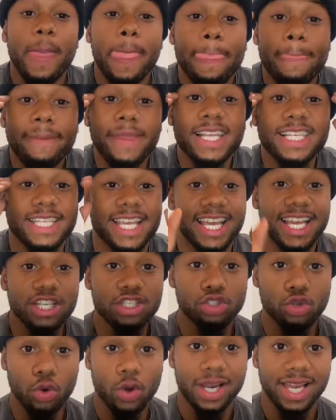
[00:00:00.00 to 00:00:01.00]
listen,
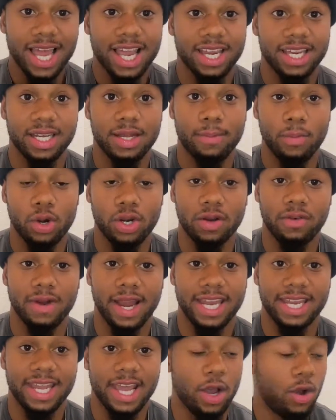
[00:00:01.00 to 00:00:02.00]
it's 2 o'clock in the morning
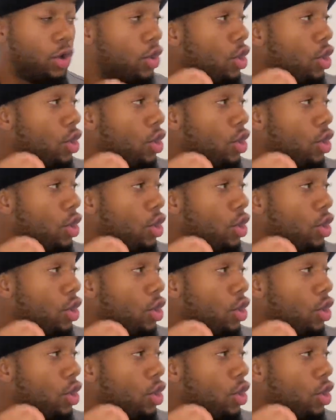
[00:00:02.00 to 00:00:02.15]
right now.